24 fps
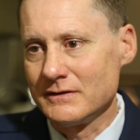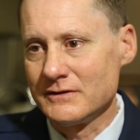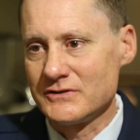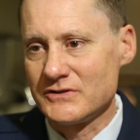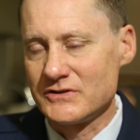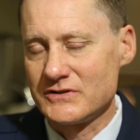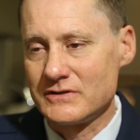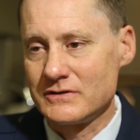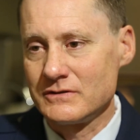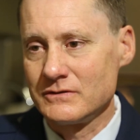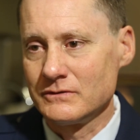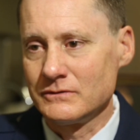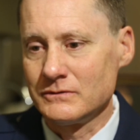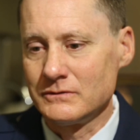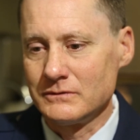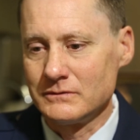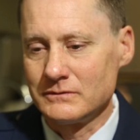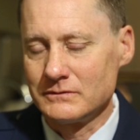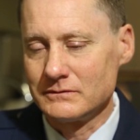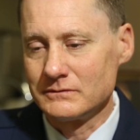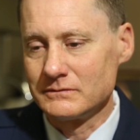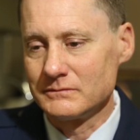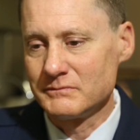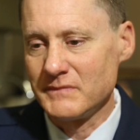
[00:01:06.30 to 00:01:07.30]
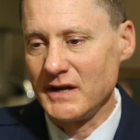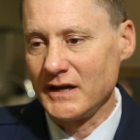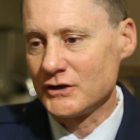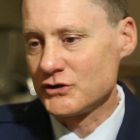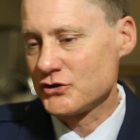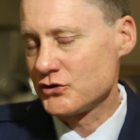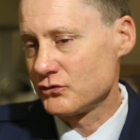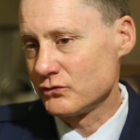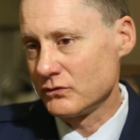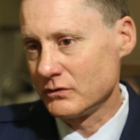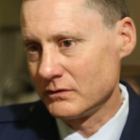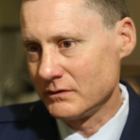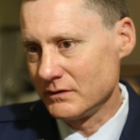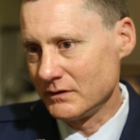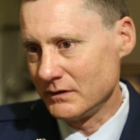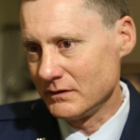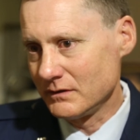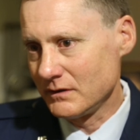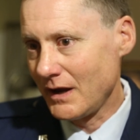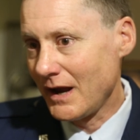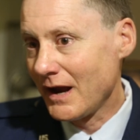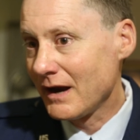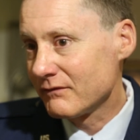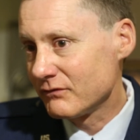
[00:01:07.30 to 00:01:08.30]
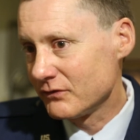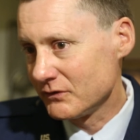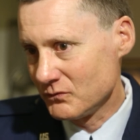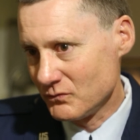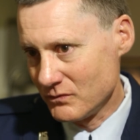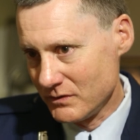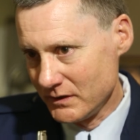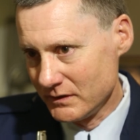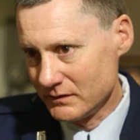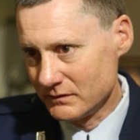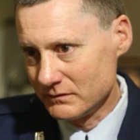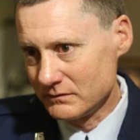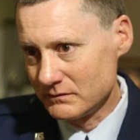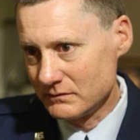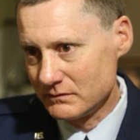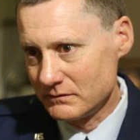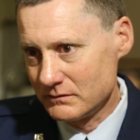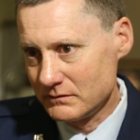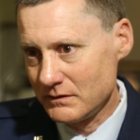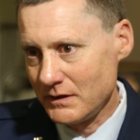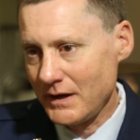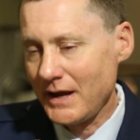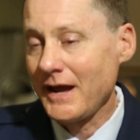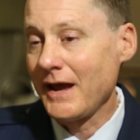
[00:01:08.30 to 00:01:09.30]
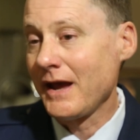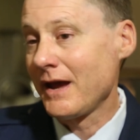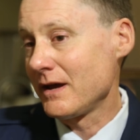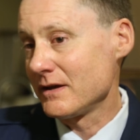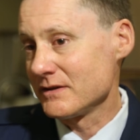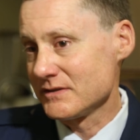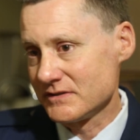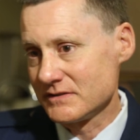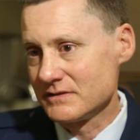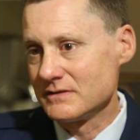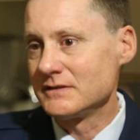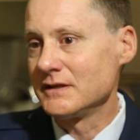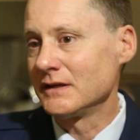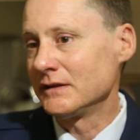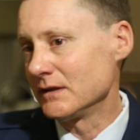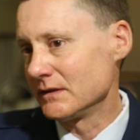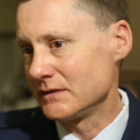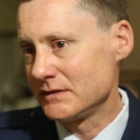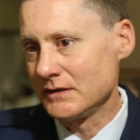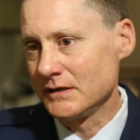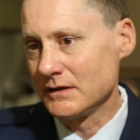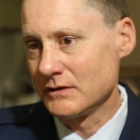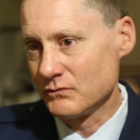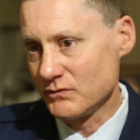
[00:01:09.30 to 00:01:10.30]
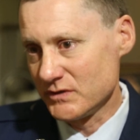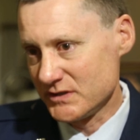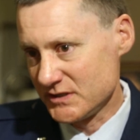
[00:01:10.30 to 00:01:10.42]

is to make sure that everyone has dignity and